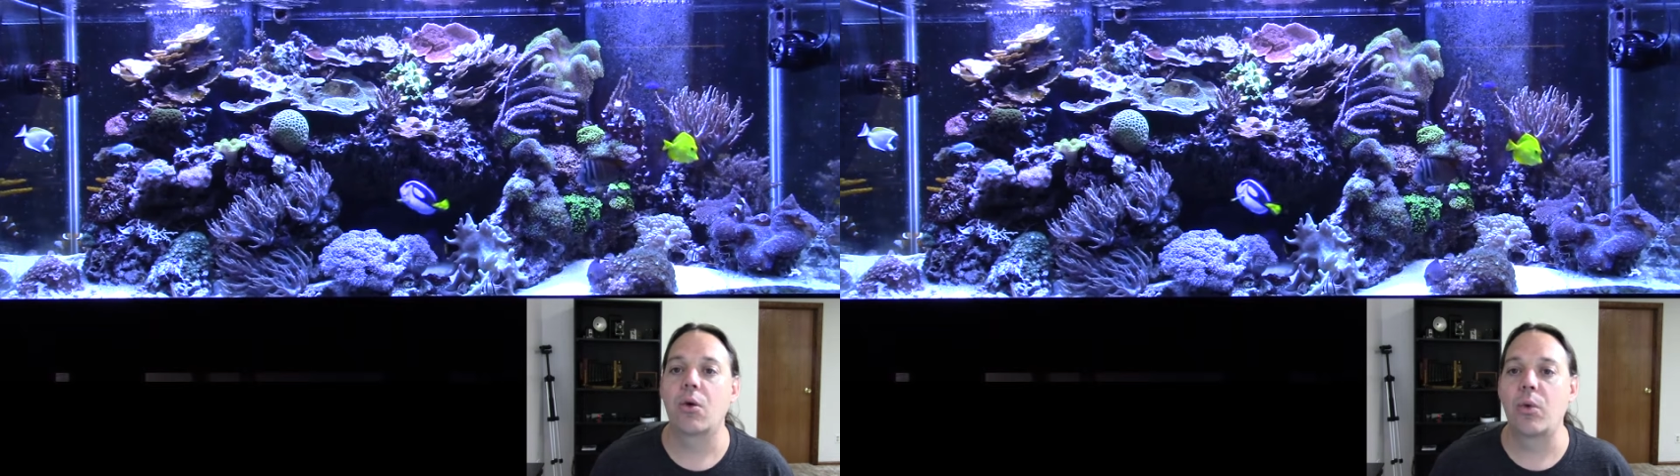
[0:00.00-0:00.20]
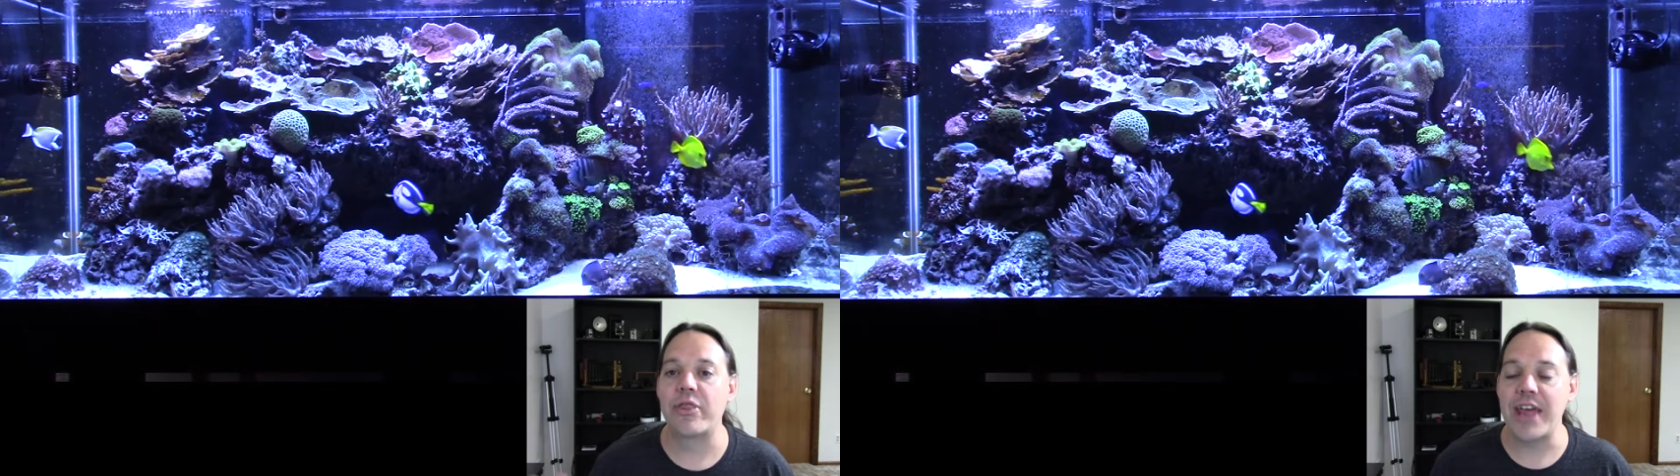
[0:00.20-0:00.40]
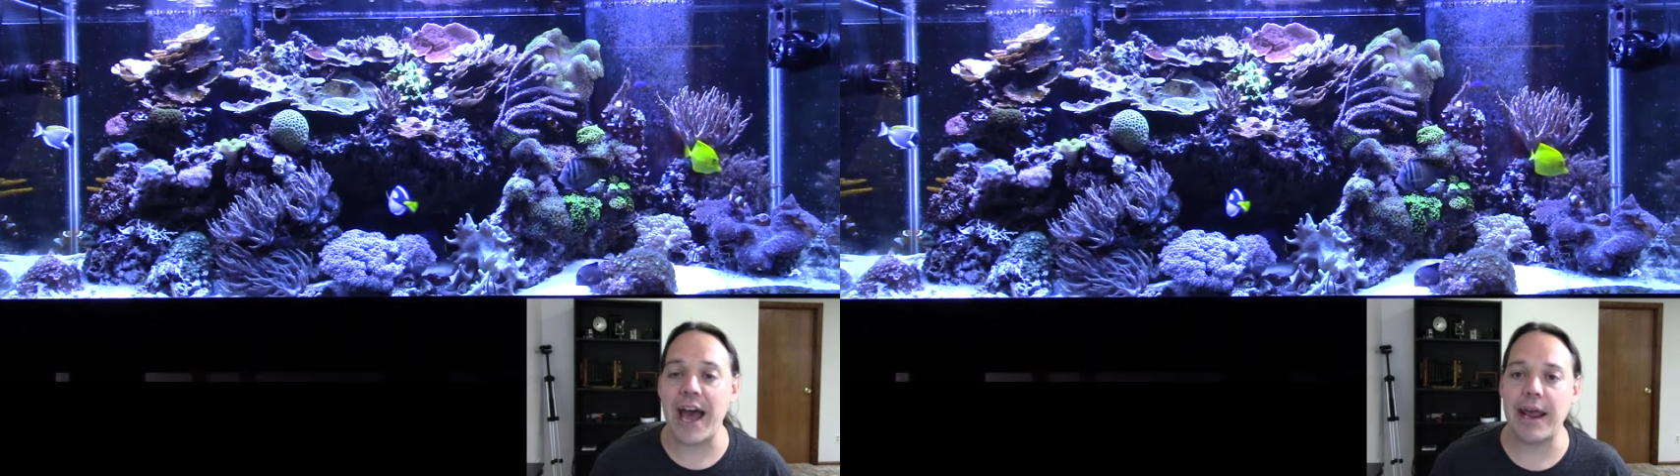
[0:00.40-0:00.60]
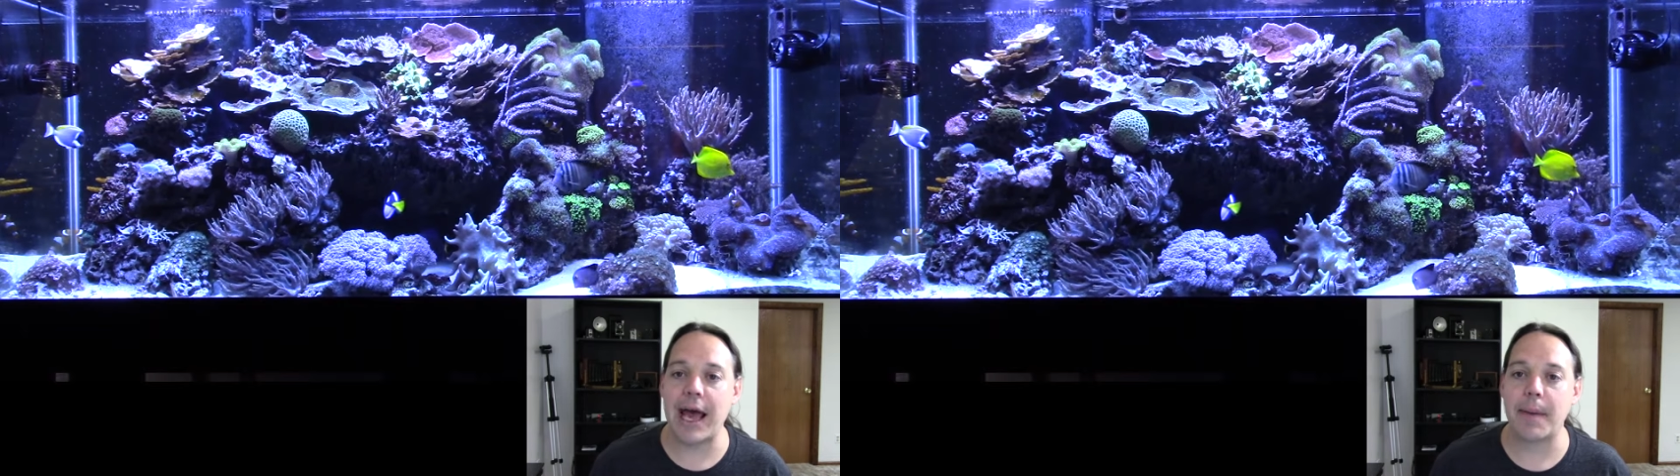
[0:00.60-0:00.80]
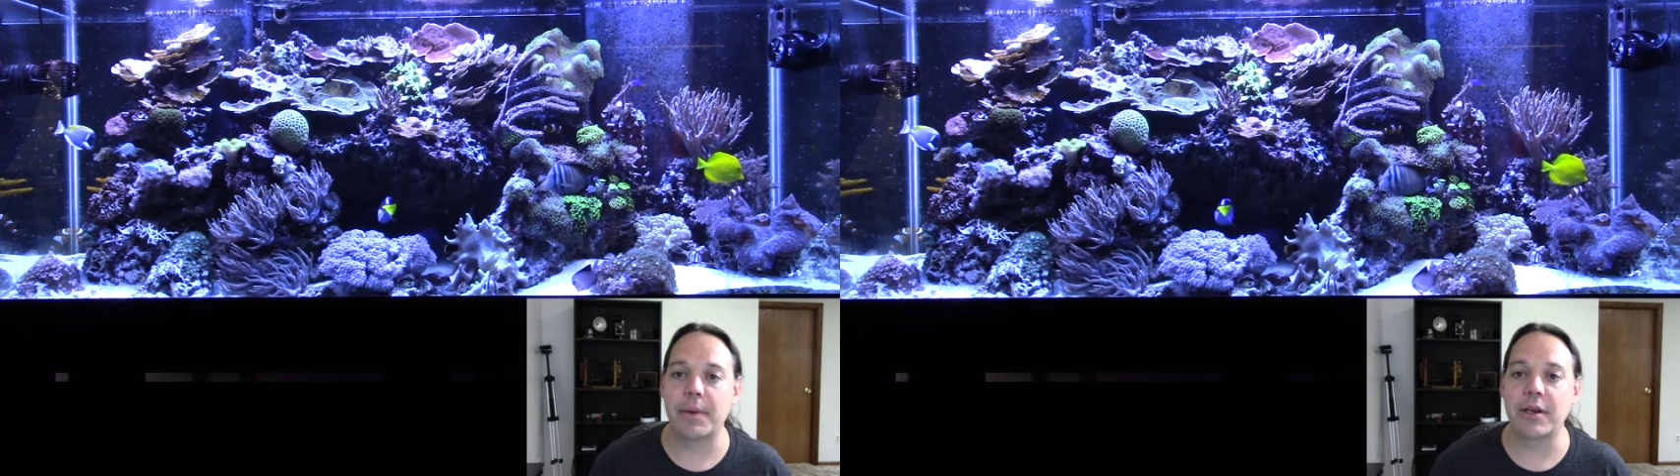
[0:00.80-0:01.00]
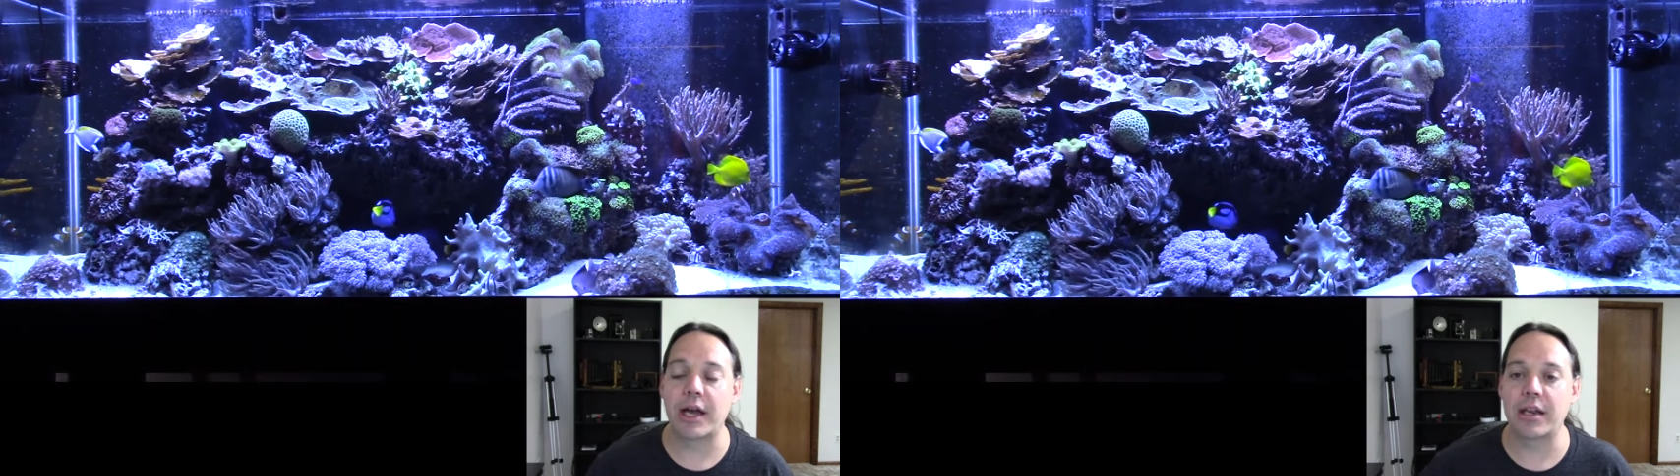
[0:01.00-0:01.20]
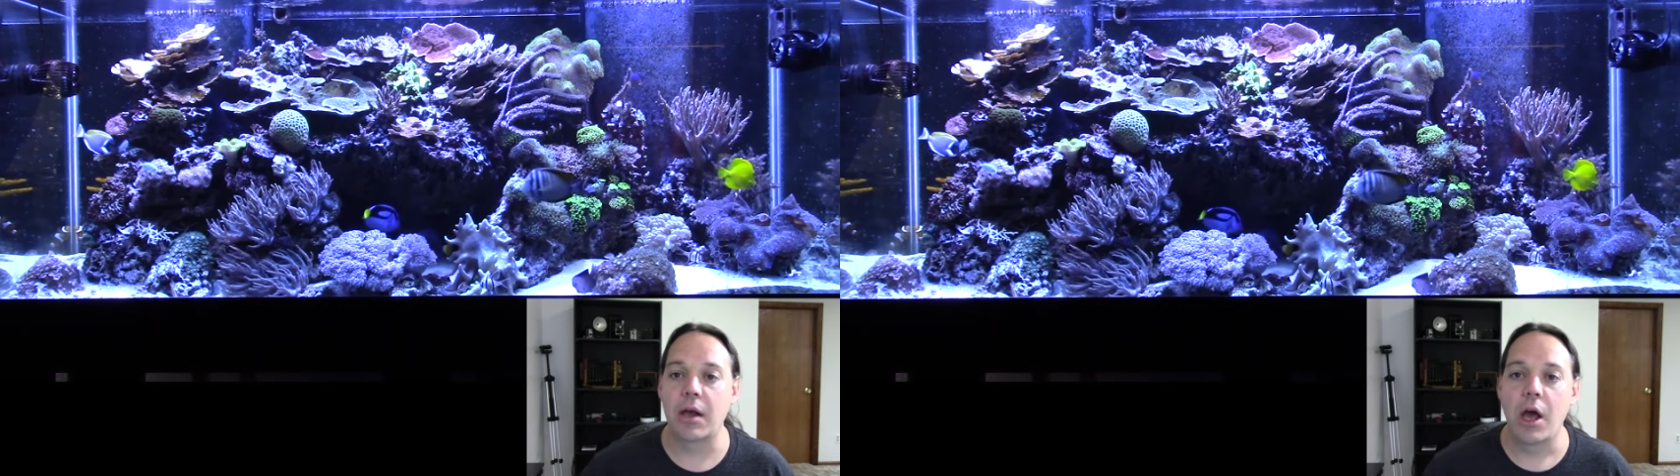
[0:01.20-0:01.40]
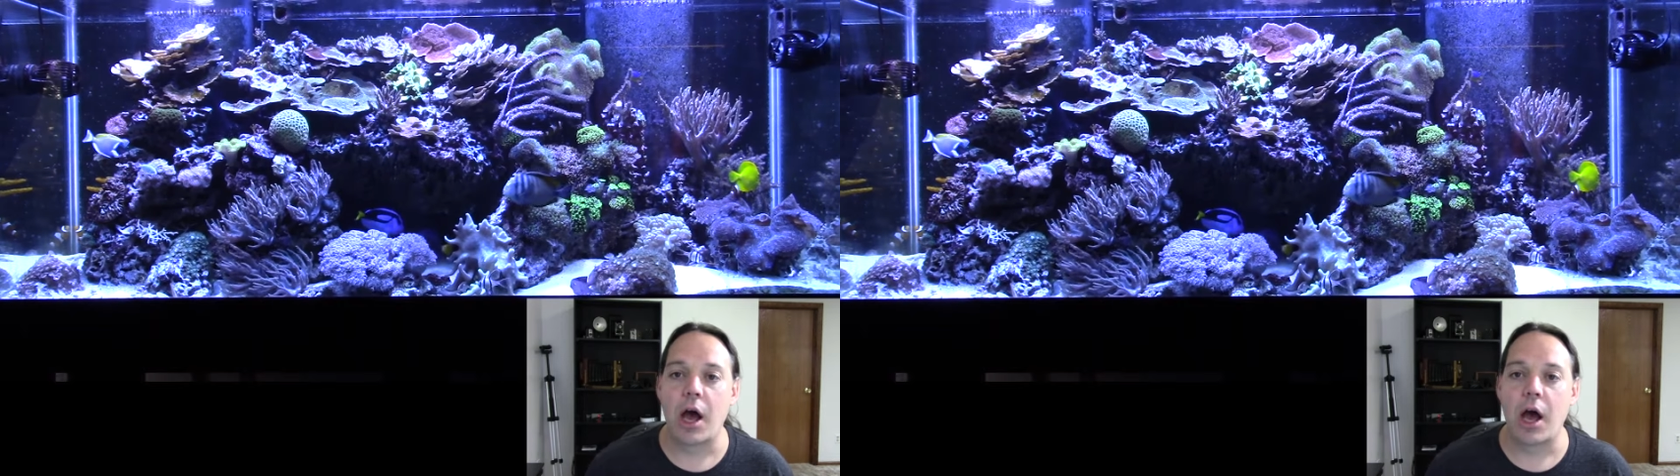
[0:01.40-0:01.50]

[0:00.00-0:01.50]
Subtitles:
when that happened, I had